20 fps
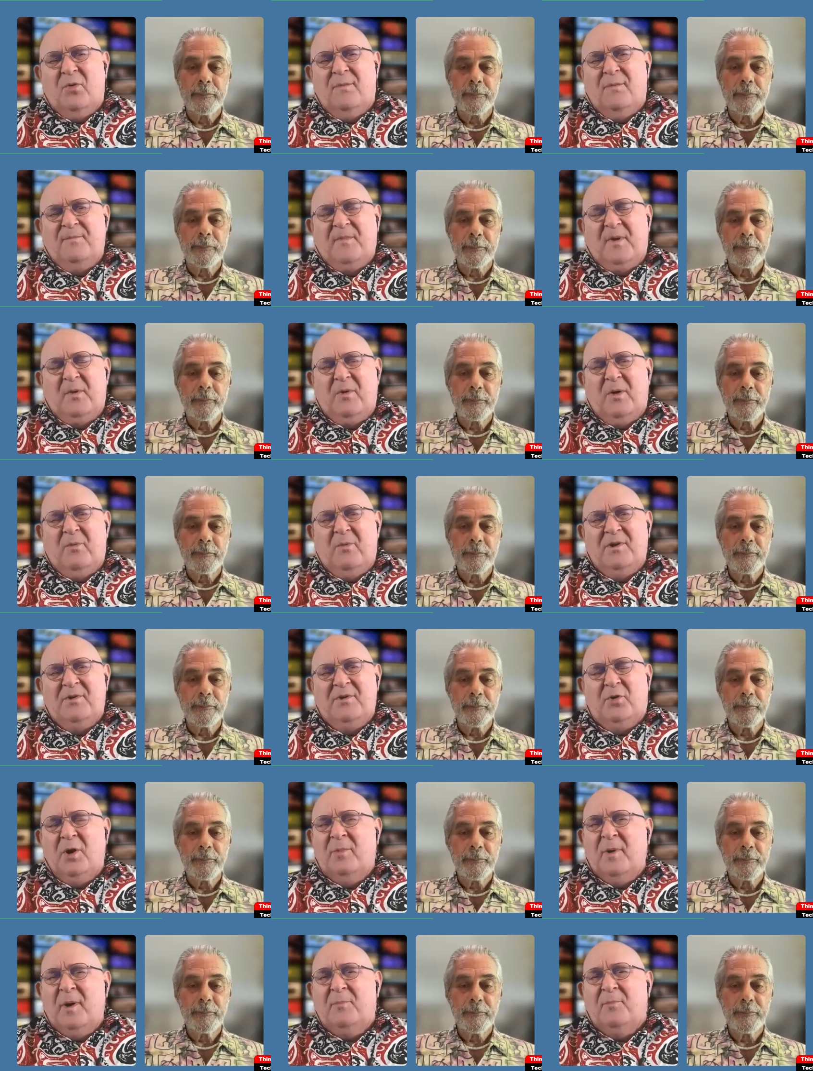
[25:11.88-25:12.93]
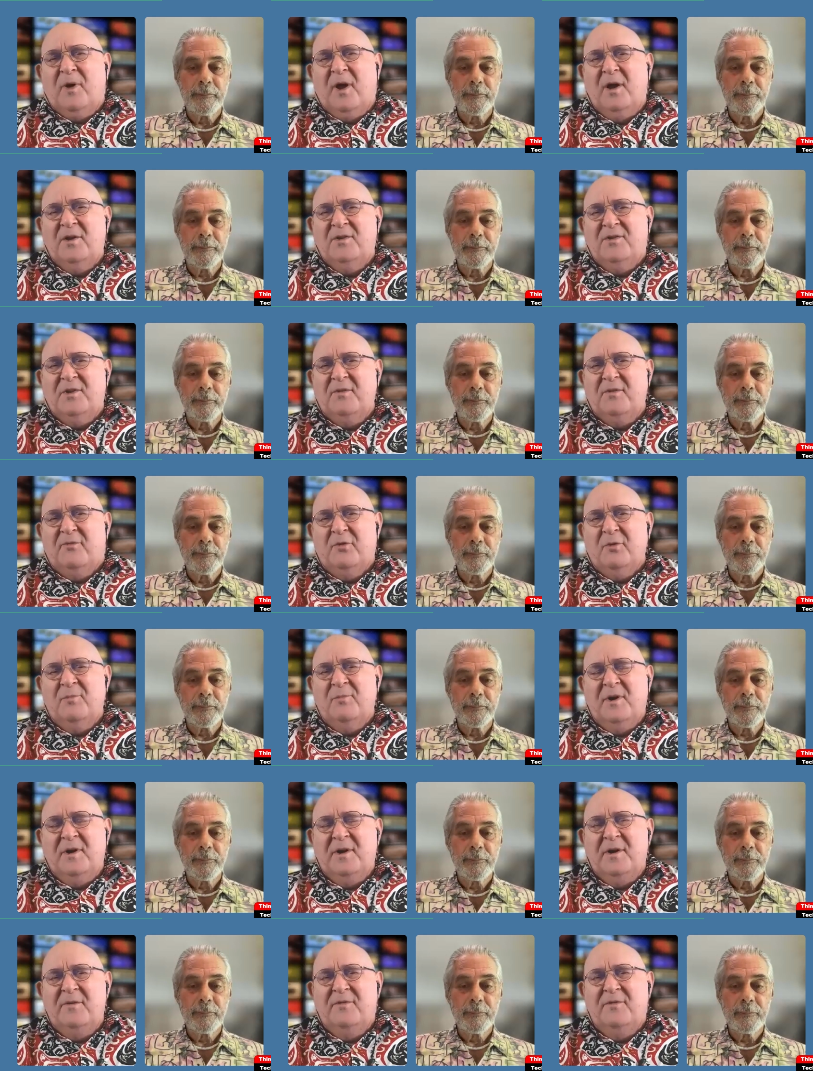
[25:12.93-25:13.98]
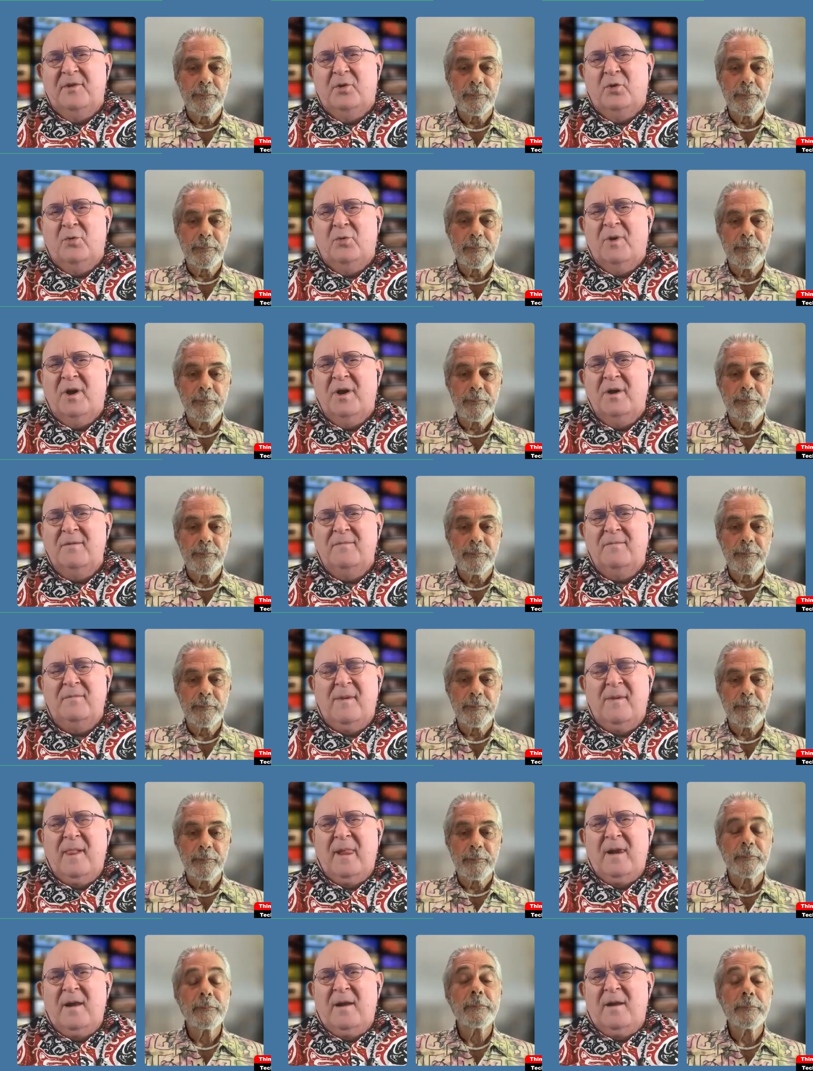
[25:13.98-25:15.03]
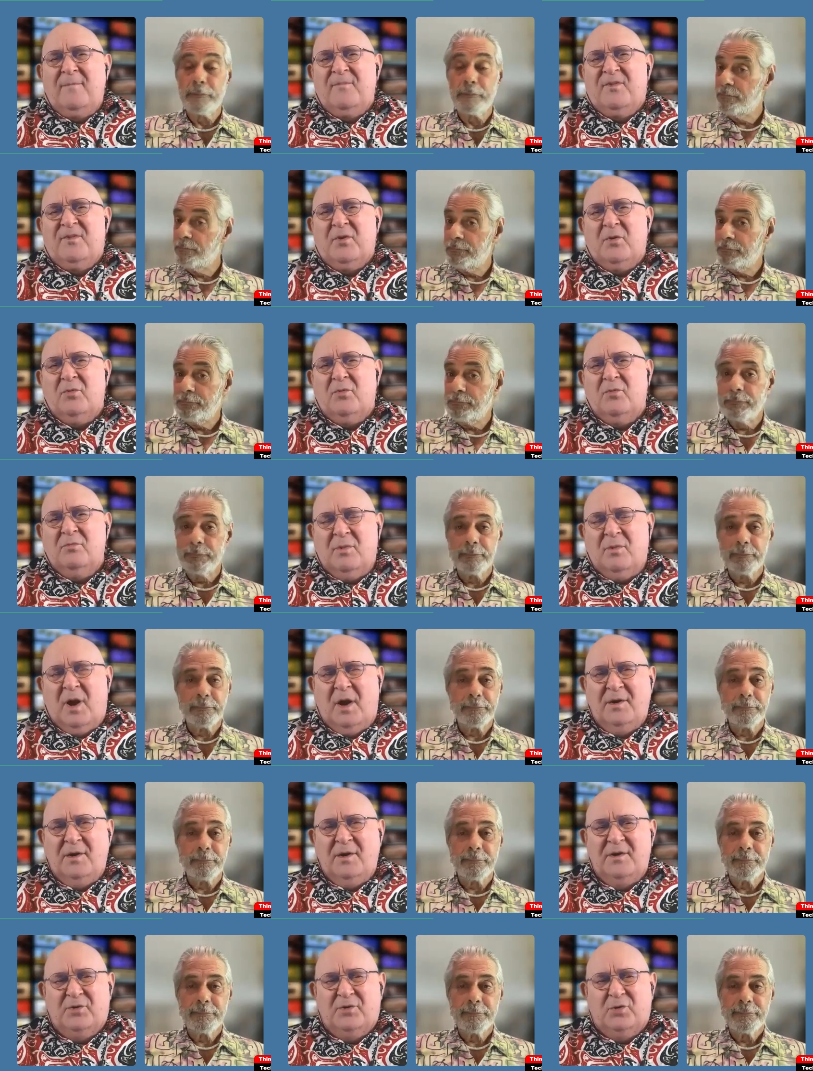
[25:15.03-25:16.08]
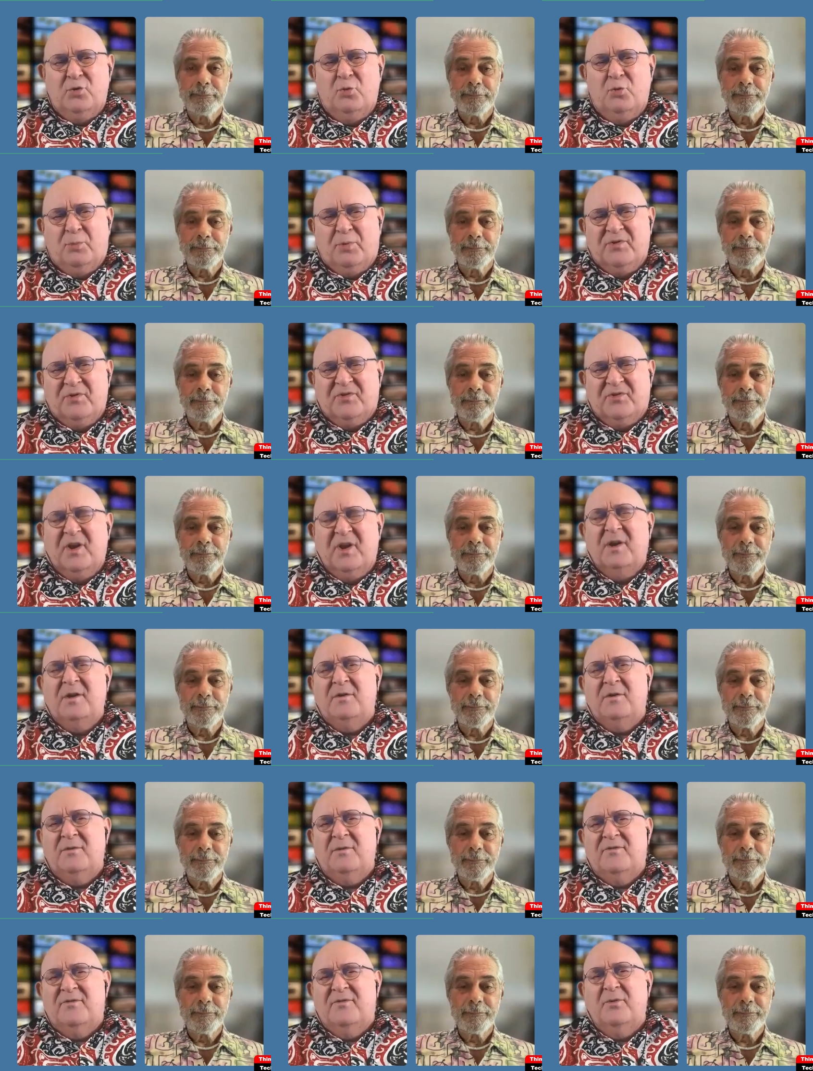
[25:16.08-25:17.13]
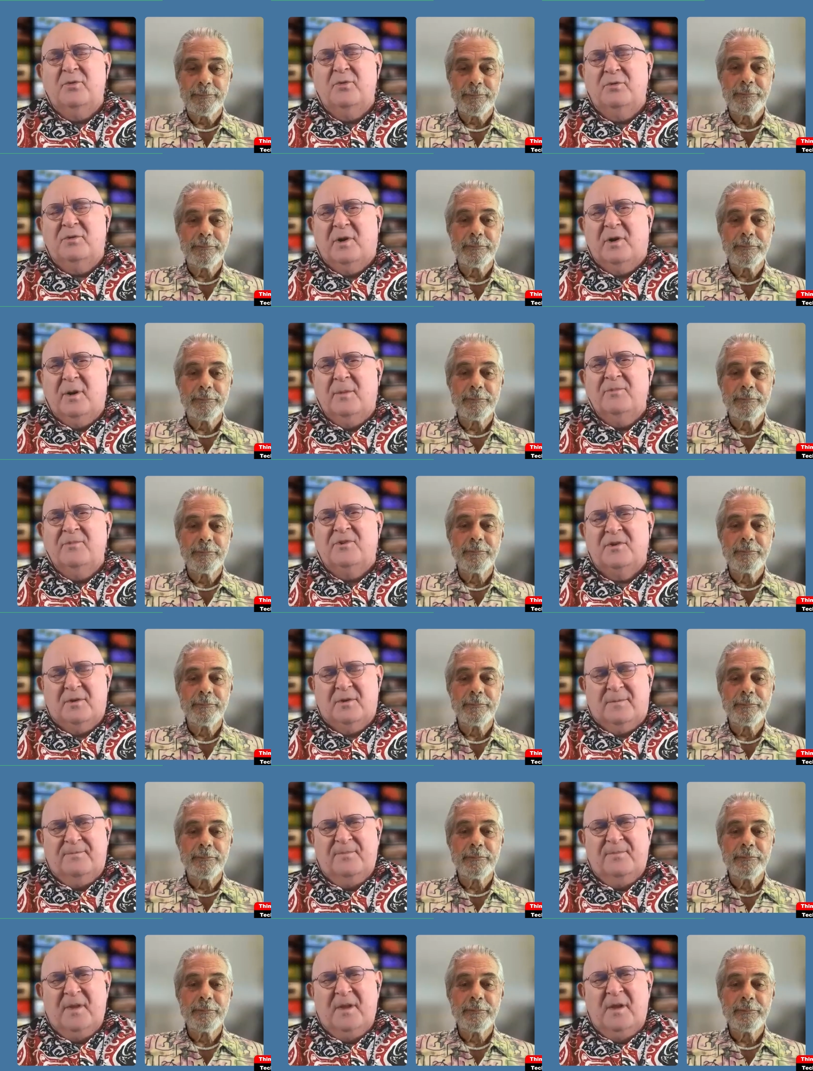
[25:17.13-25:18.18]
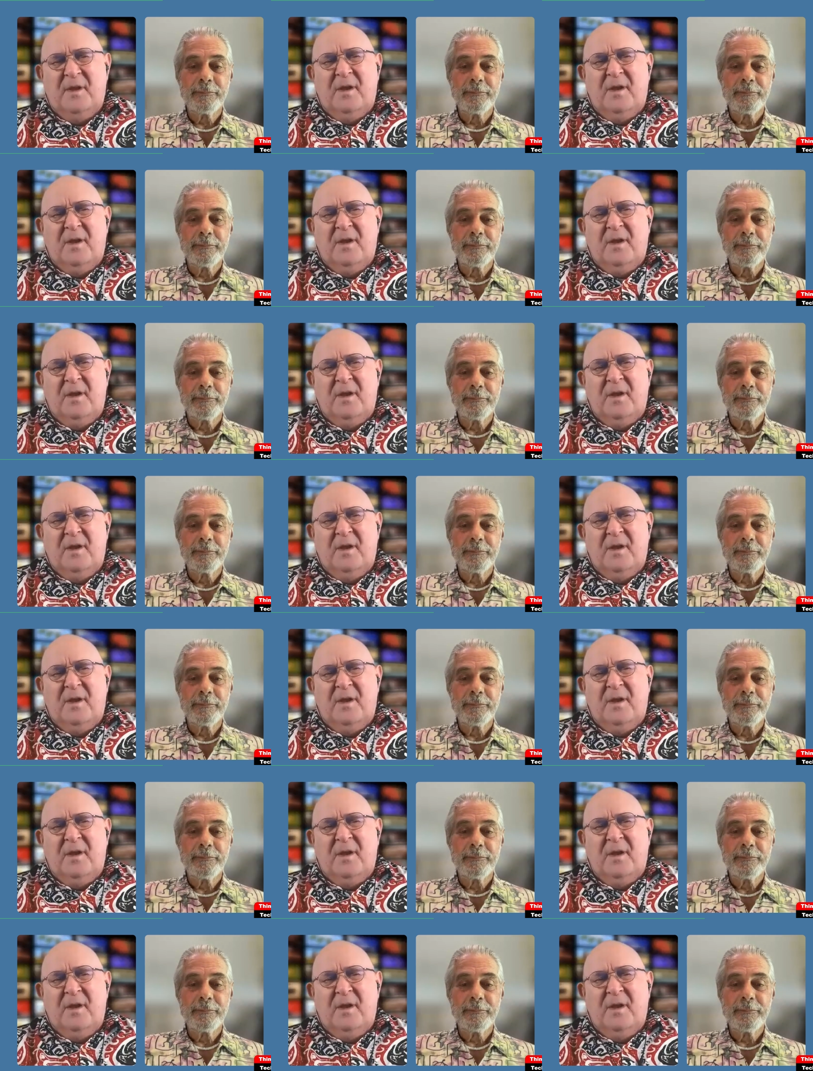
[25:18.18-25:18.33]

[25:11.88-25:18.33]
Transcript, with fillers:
Speaker 1: so I, I, want to talk about policy for a minute, if you don't mind. So 92% of the food comes here.